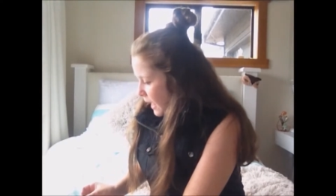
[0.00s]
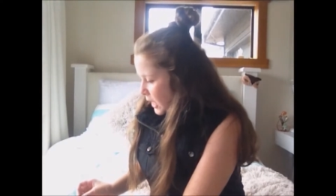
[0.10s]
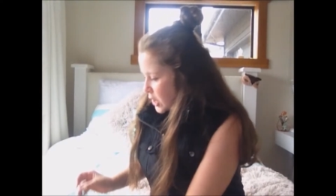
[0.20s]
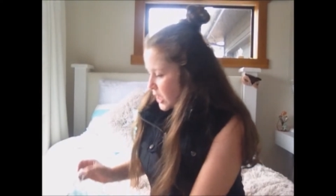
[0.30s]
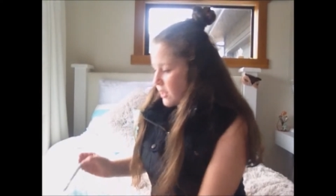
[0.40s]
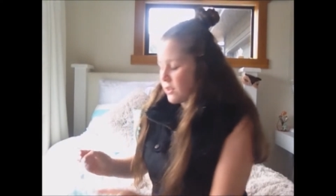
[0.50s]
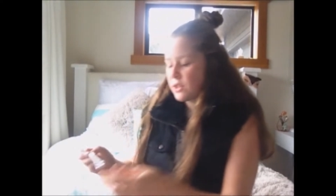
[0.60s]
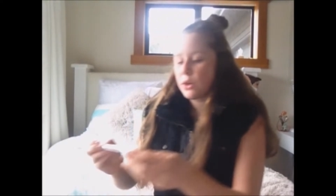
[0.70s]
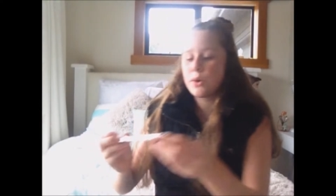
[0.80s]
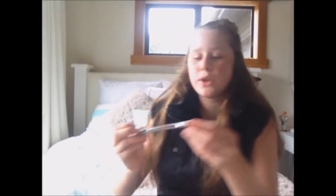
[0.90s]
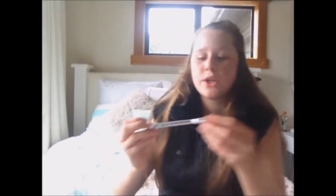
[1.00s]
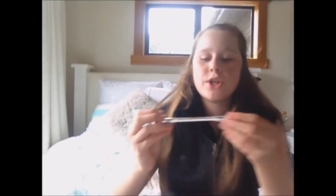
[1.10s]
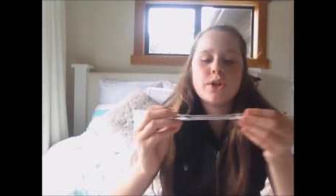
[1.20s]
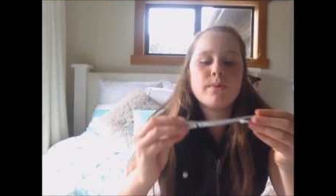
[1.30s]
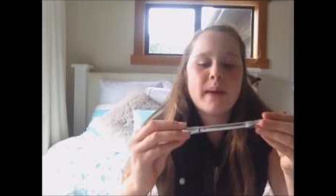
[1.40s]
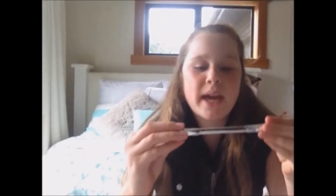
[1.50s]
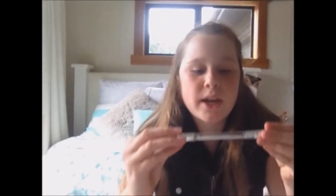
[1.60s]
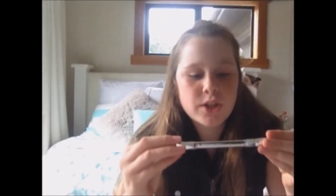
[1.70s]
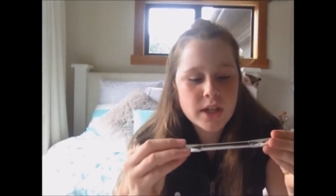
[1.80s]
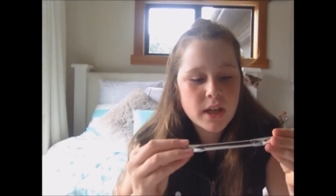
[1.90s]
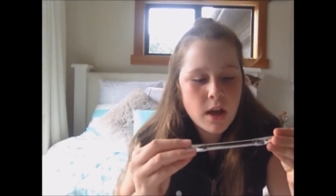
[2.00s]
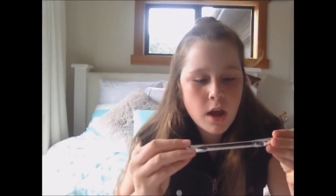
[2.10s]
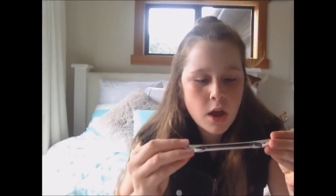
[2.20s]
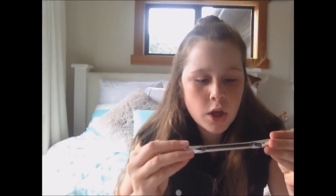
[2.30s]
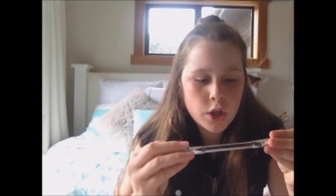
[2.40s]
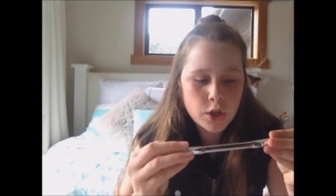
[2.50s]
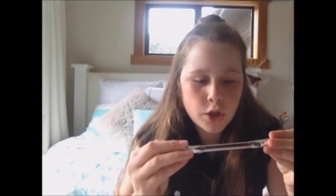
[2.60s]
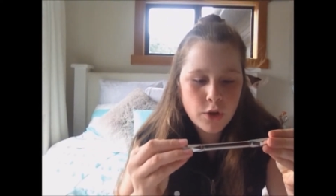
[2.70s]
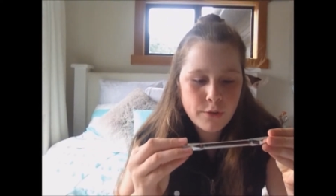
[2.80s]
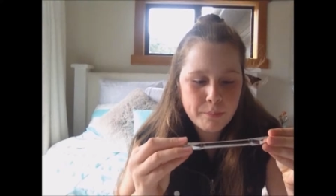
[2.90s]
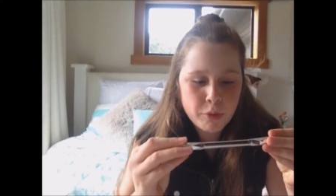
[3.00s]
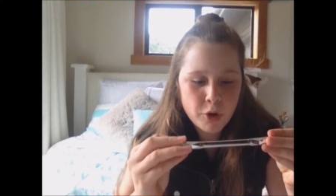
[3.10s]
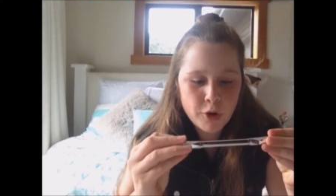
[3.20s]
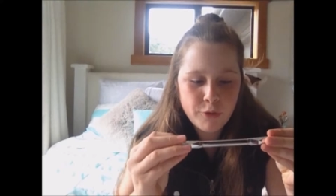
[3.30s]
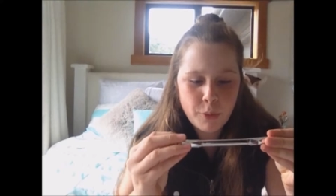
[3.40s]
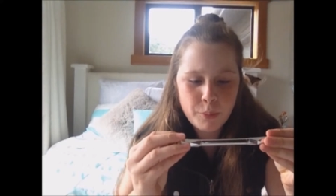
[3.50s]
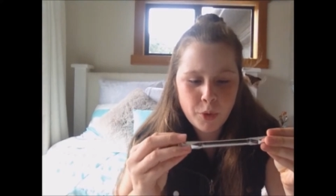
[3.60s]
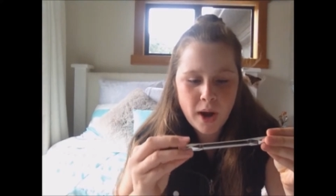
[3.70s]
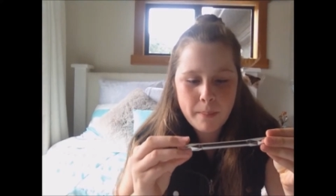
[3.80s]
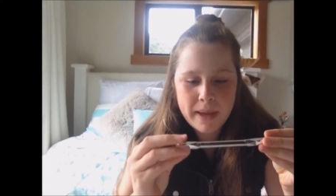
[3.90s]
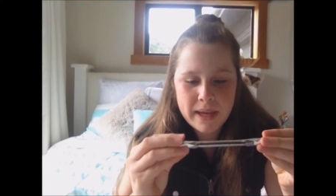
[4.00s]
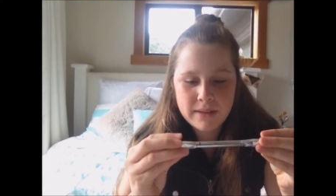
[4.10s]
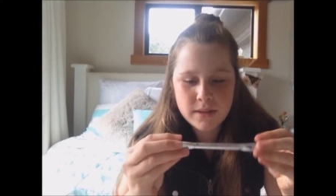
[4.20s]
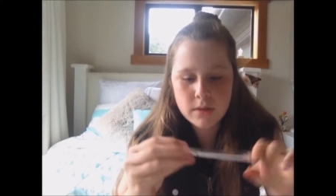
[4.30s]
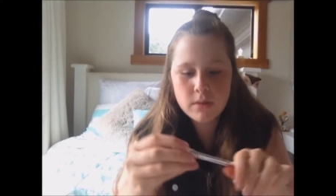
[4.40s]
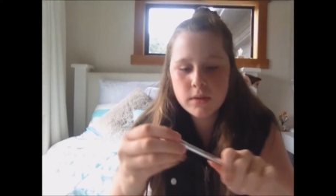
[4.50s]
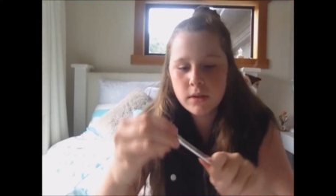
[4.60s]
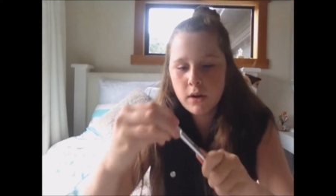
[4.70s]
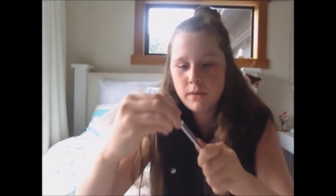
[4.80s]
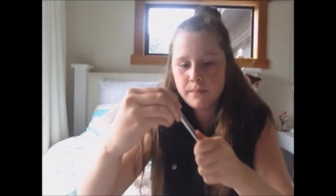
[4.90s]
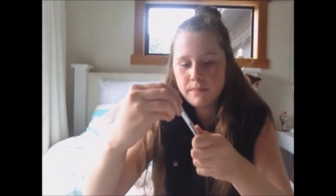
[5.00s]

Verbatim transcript: packaging, so cute packaging. Goof Proof Brow Pencil. So,